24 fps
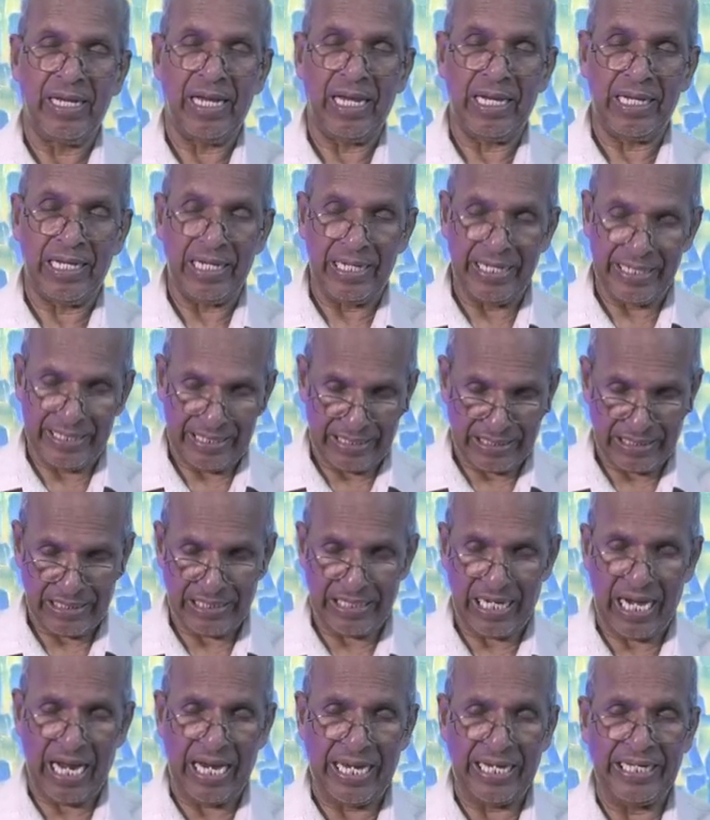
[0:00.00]
And let us
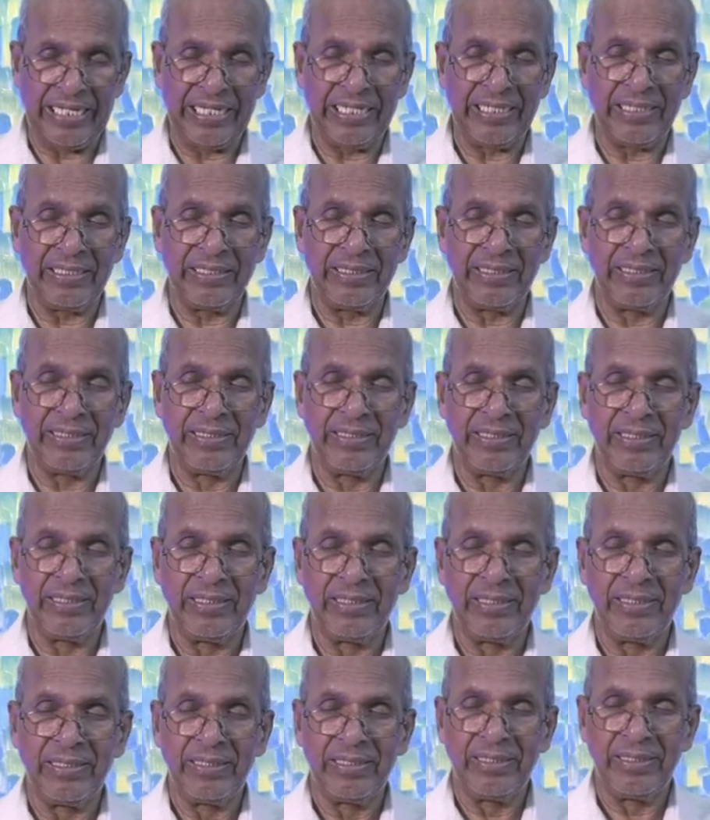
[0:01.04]
shine
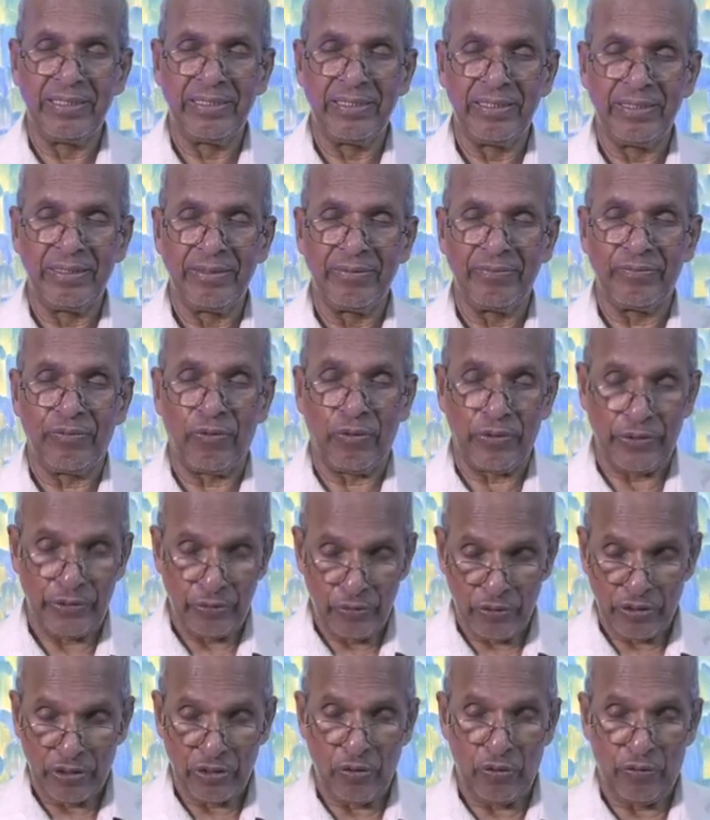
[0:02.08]
for
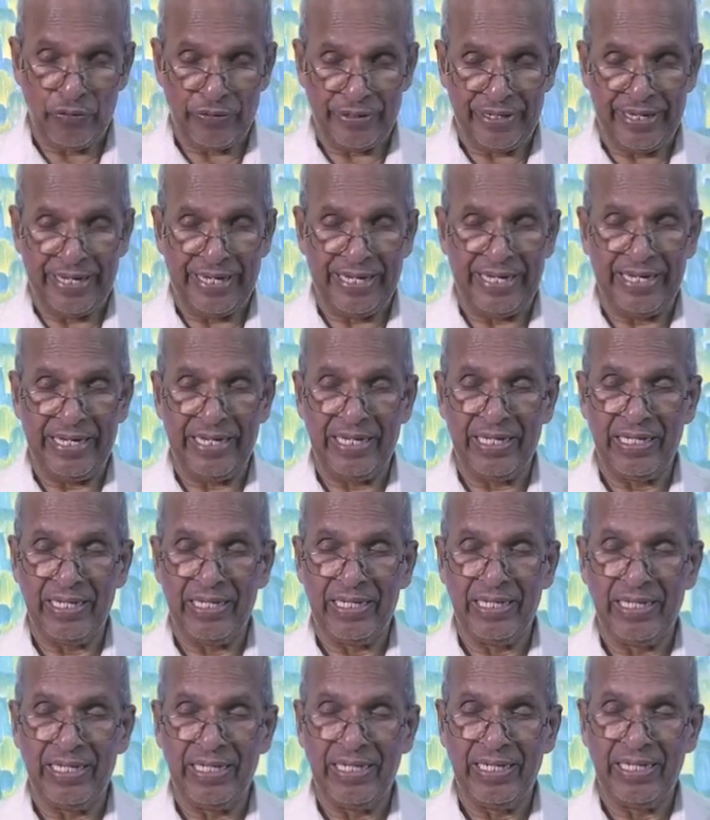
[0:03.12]
your glory.
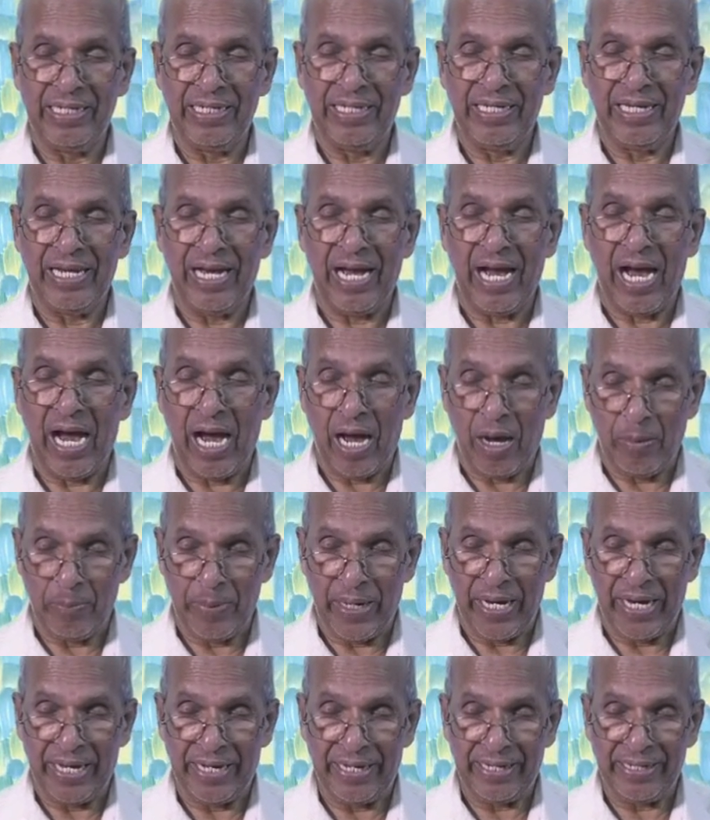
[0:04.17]

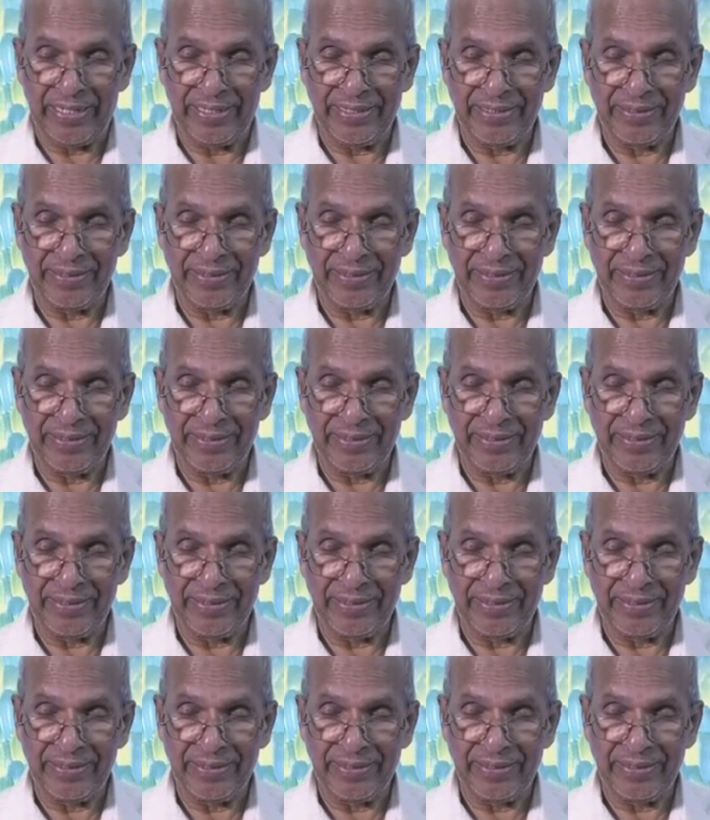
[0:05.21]
Amen.